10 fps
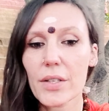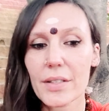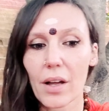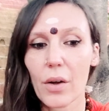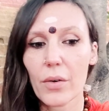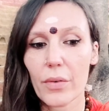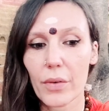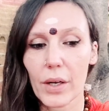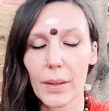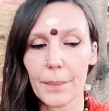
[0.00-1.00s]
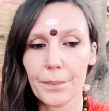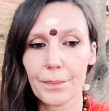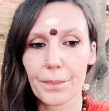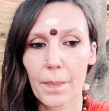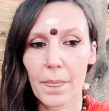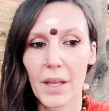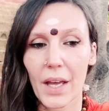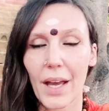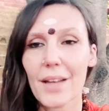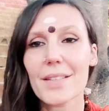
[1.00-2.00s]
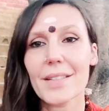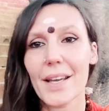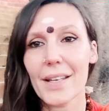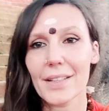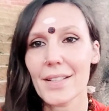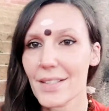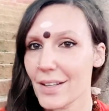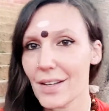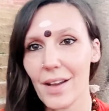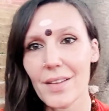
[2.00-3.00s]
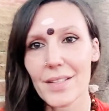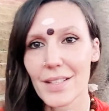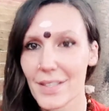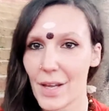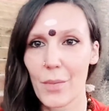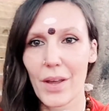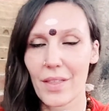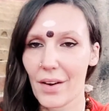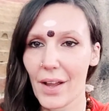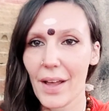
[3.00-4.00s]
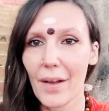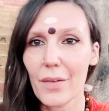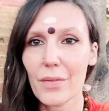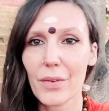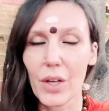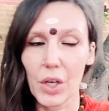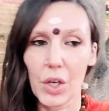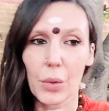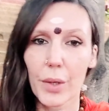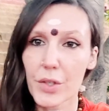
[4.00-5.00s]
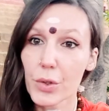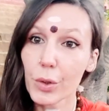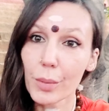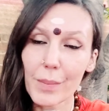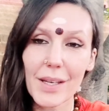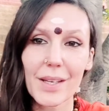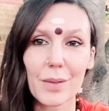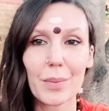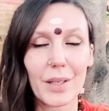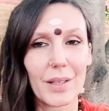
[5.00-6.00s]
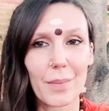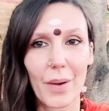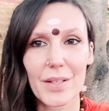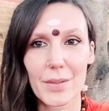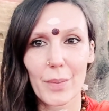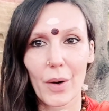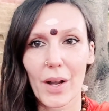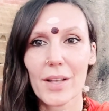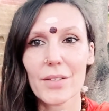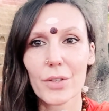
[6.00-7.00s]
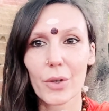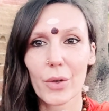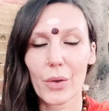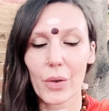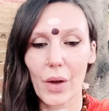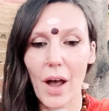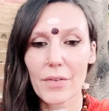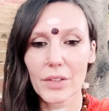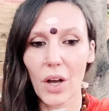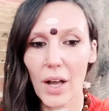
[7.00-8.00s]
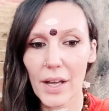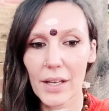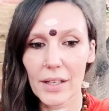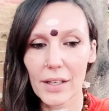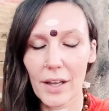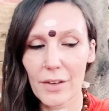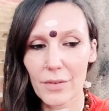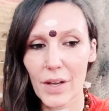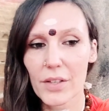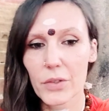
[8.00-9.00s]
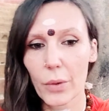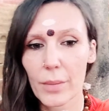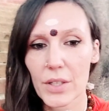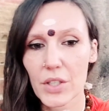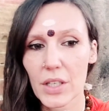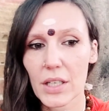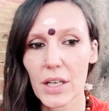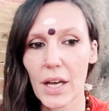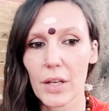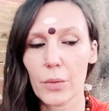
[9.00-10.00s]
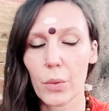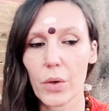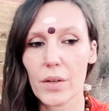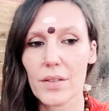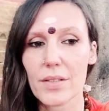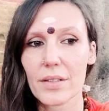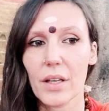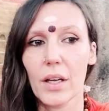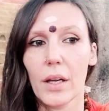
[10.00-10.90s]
herself has taken sannyas the same way that I have, which took me completely by surprise. So after I had found Swamiji and was